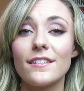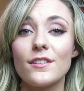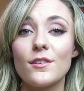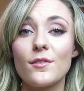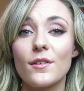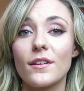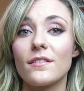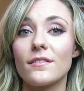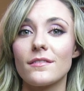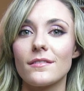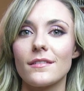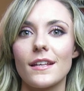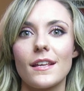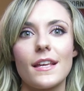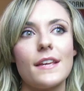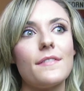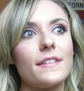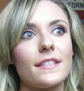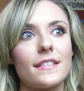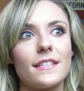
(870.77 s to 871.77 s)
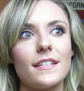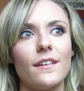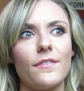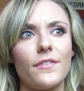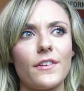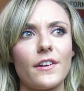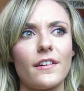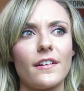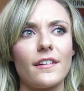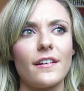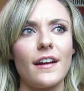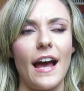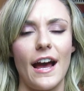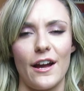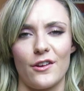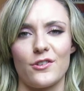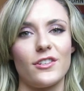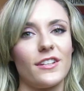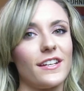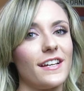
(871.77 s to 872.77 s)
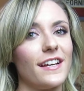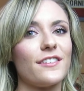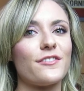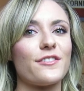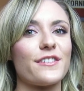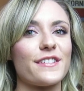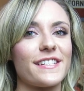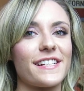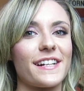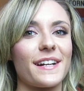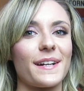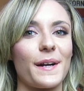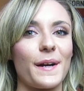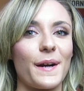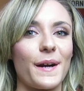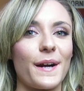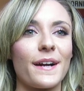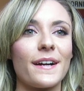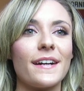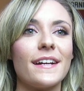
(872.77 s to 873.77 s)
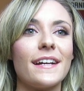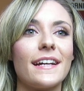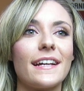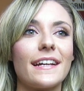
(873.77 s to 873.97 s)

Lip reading: you can even see if you're actually interested in her,